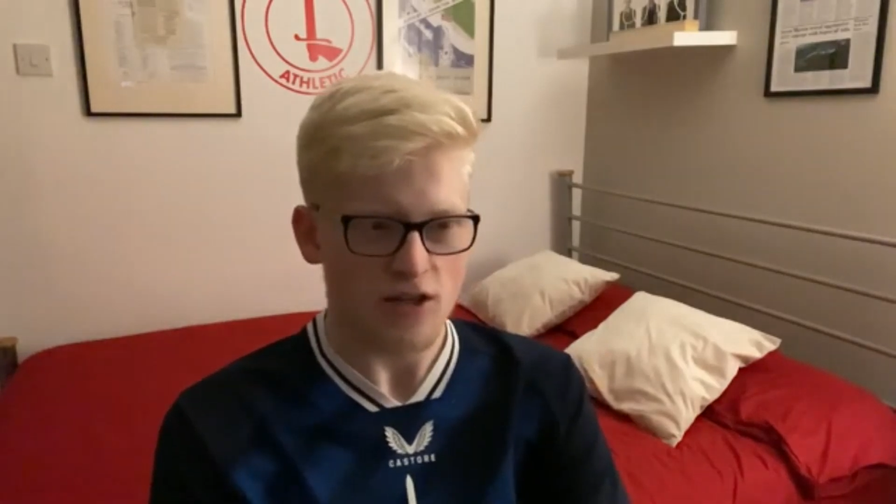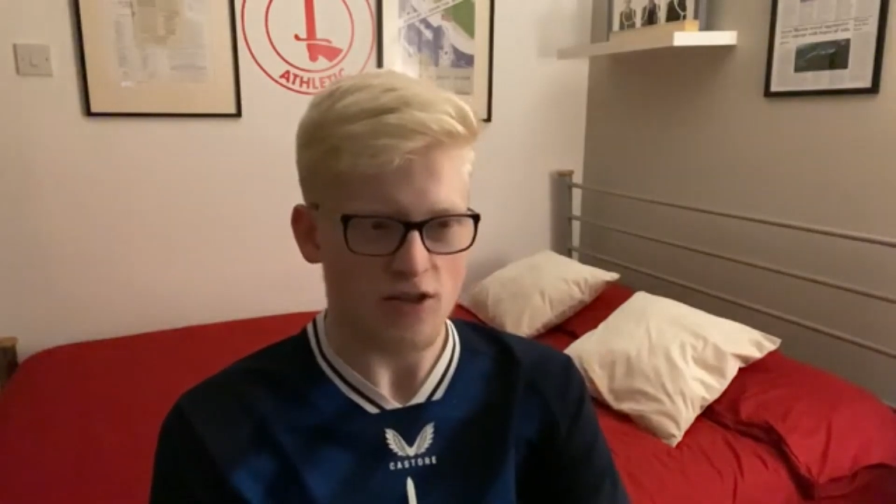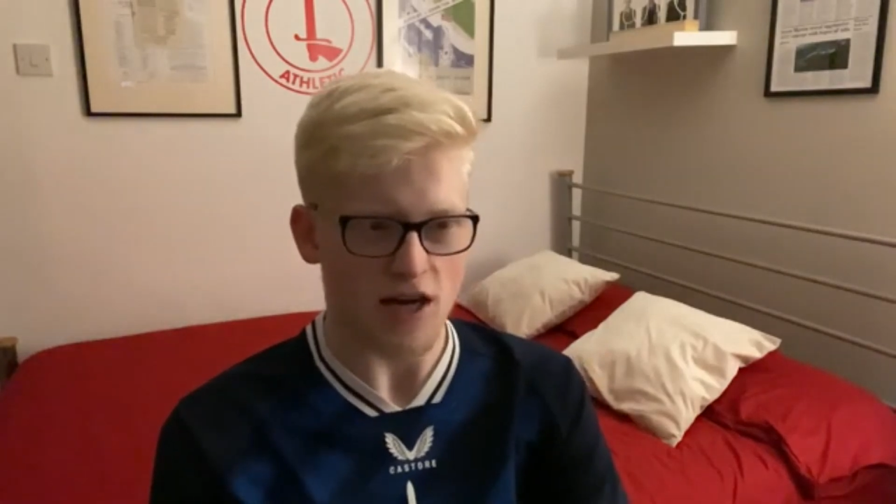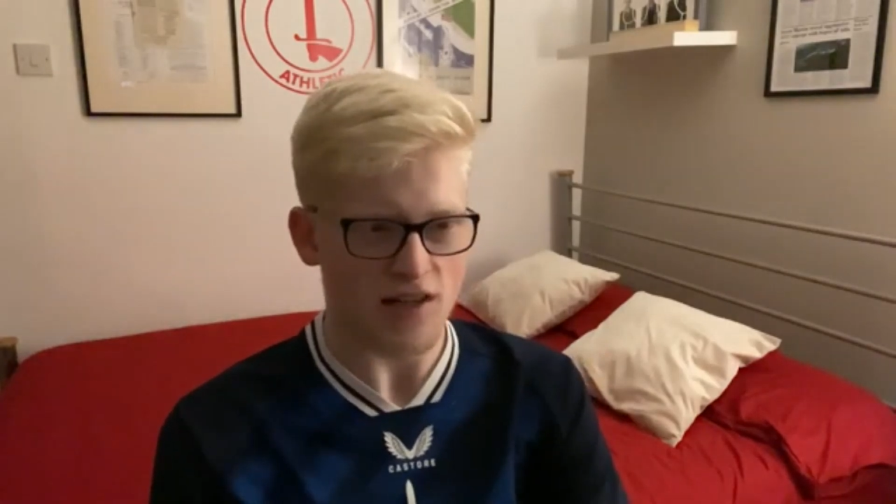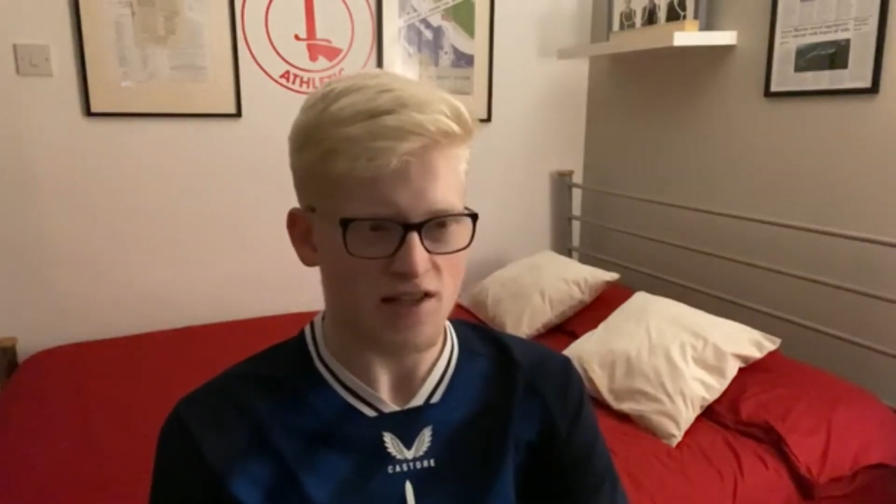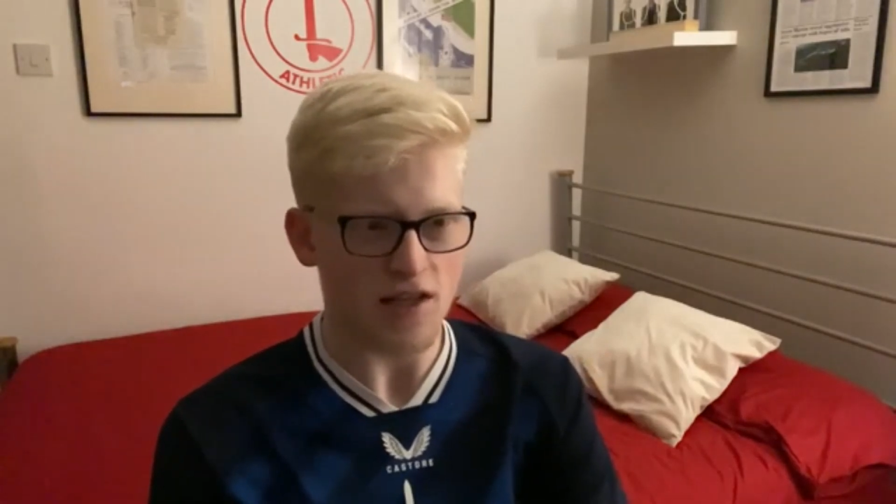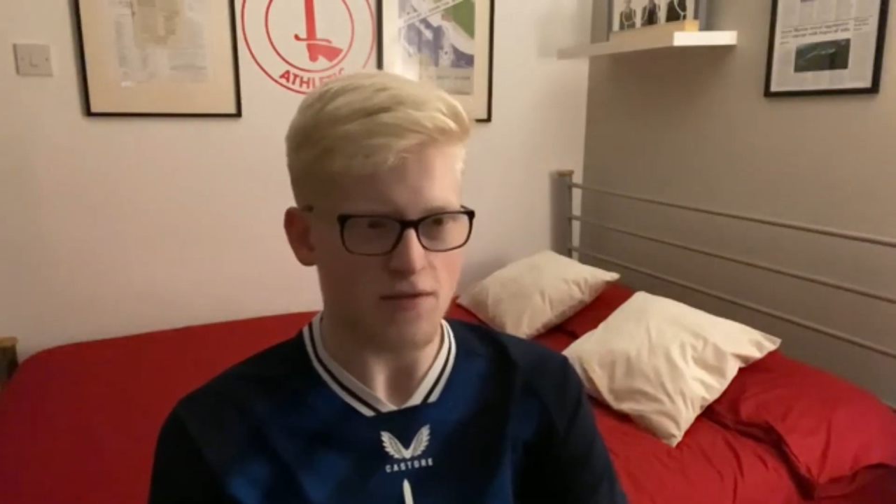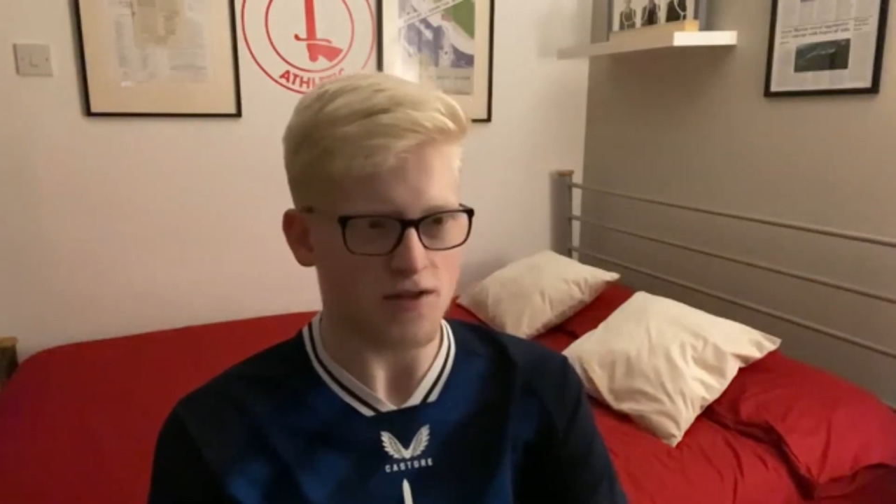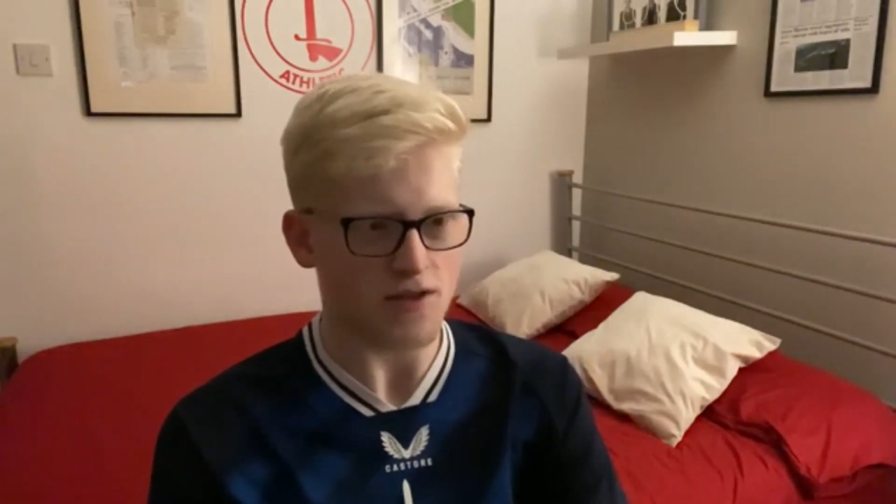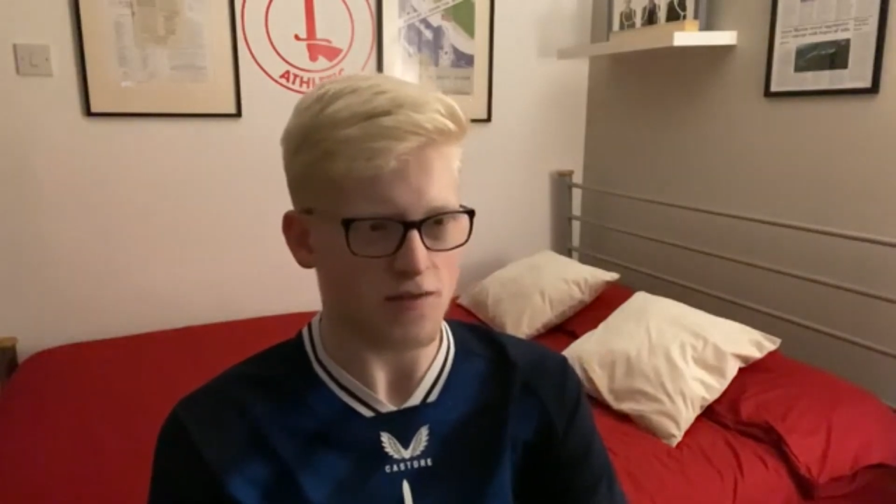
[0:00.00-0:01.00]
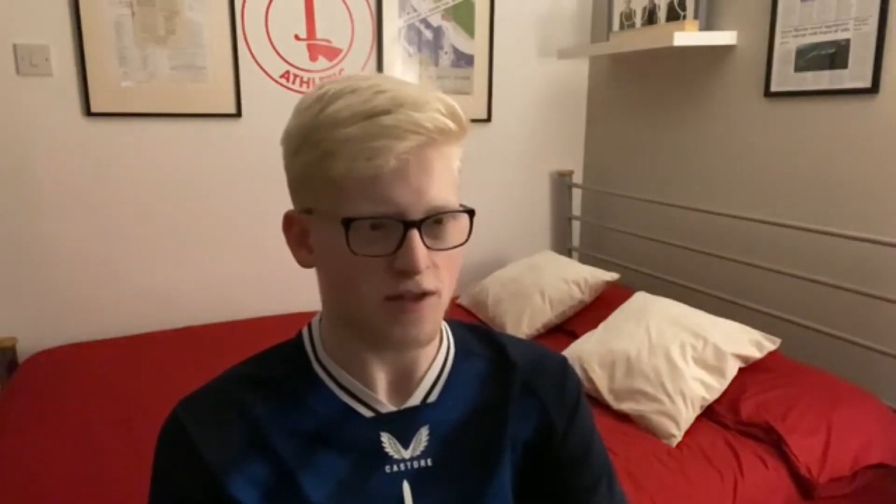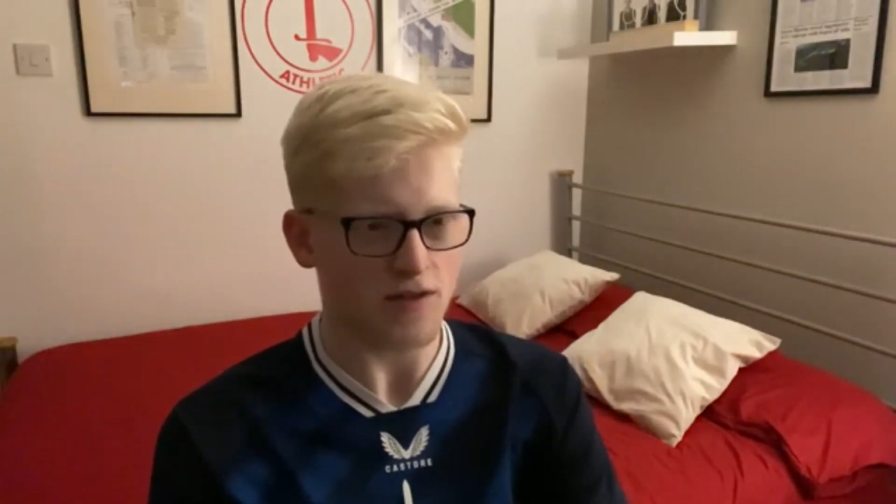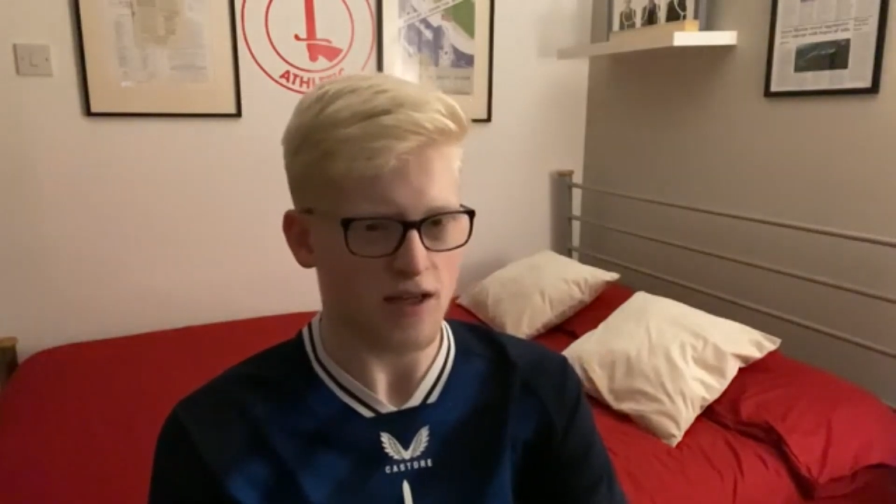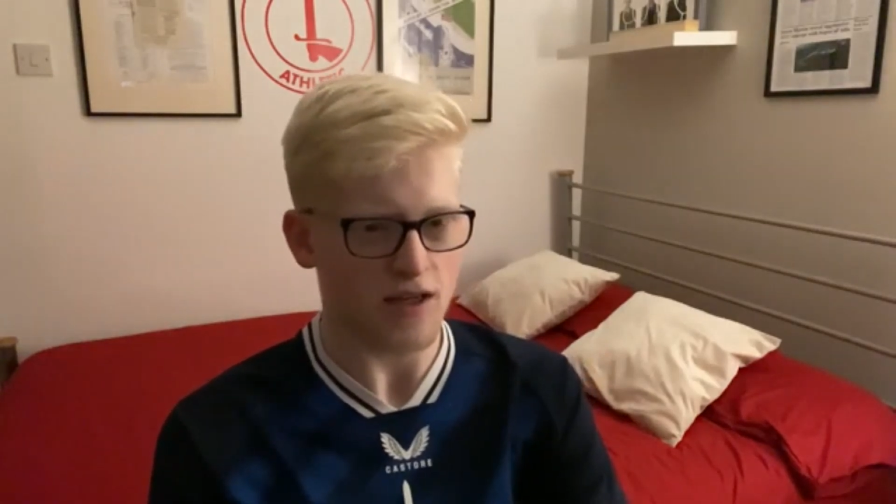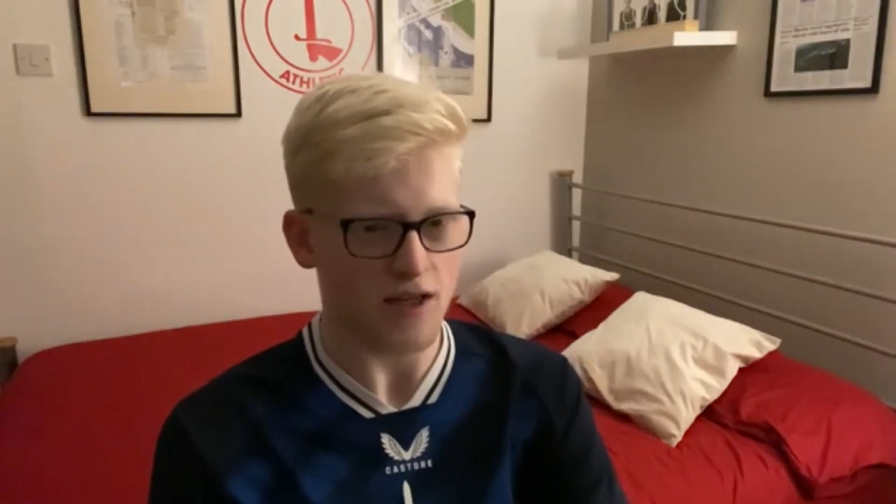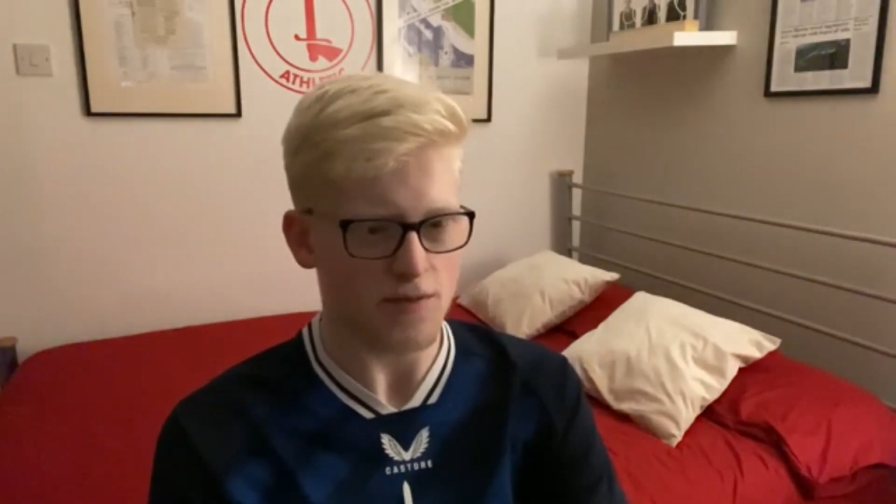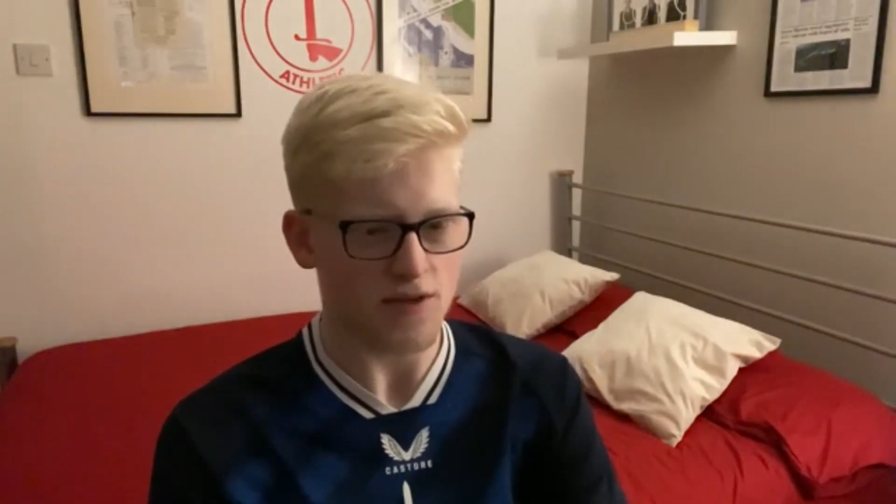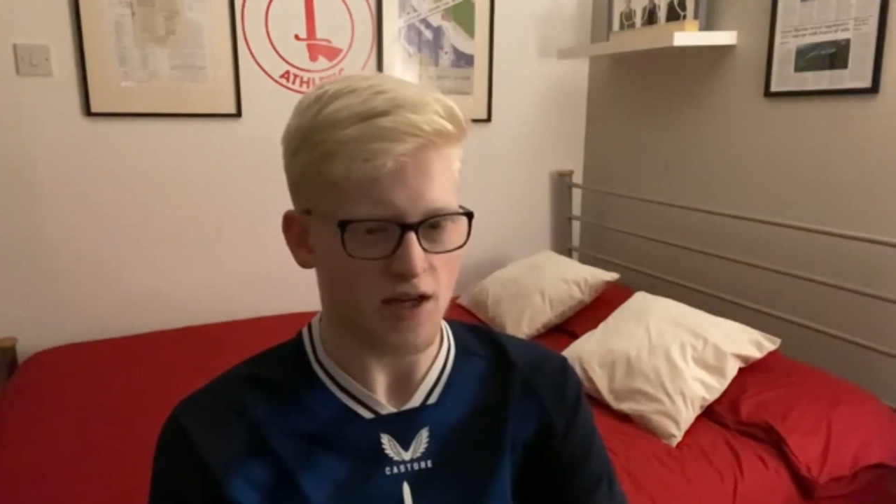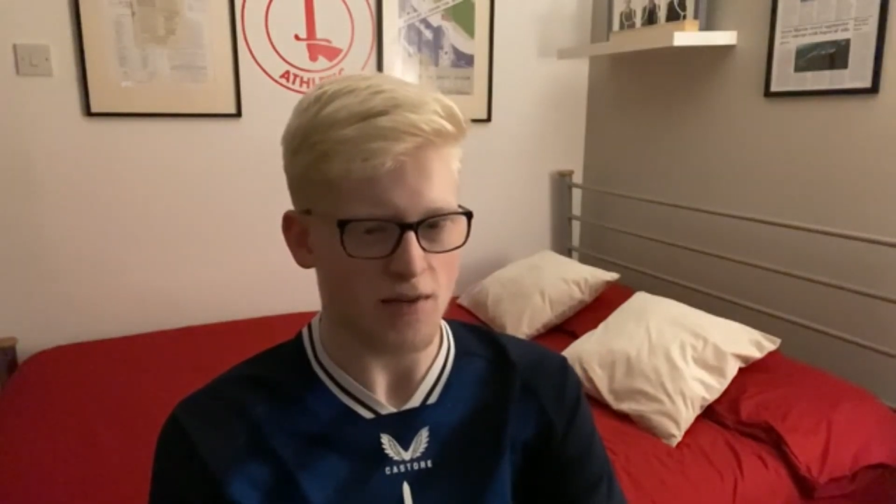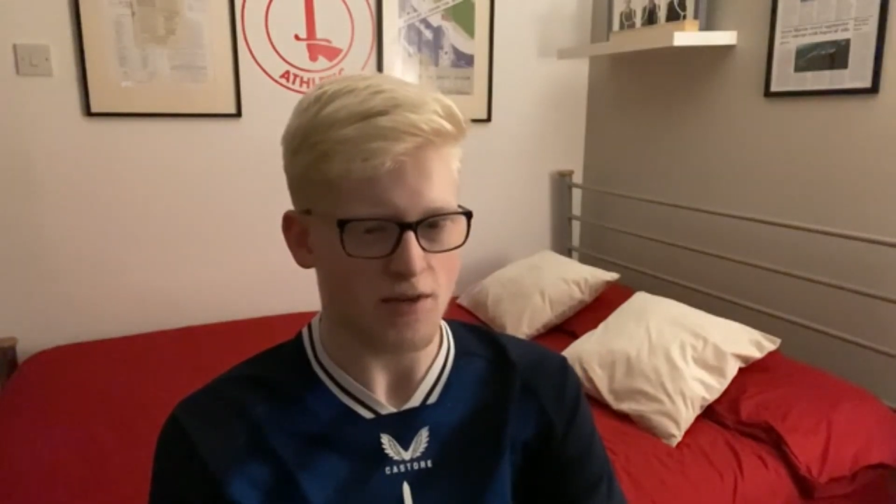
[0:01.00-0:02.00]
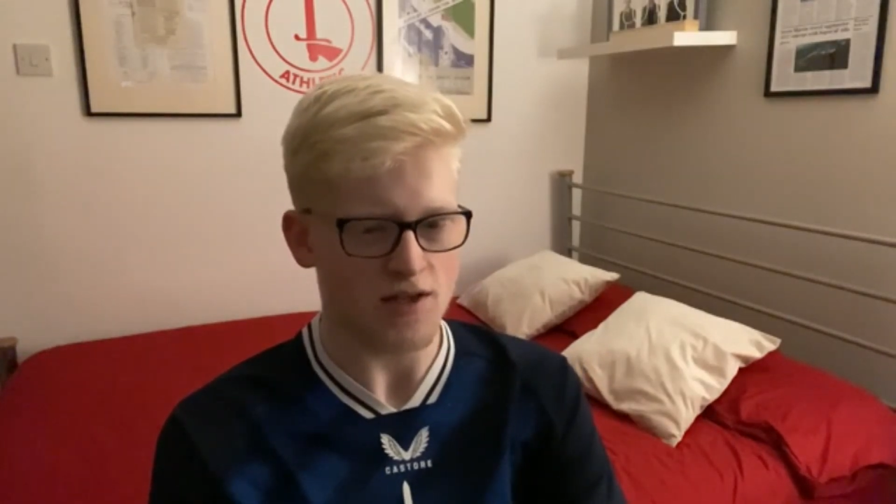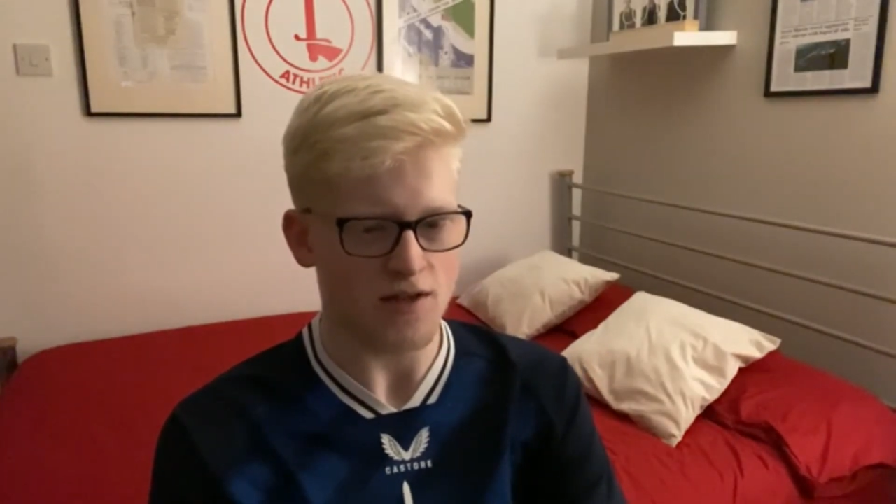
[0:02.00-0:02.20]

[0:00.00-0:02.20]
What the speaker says: Jack Stevens, I think their keeper's name is,